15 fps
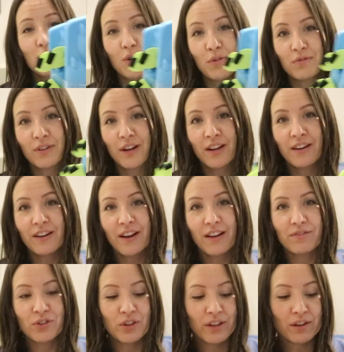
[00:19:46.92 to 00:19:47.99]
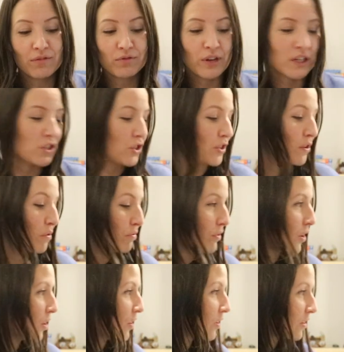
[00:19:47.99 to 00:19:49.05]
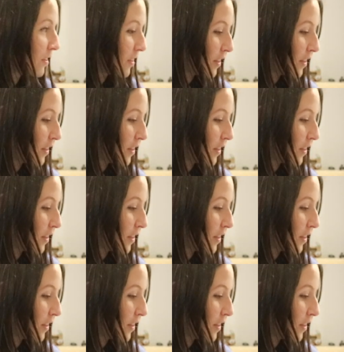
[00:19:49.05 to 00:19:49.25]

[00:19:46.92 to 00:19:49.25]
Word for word: so fun after like a fresh snowfall.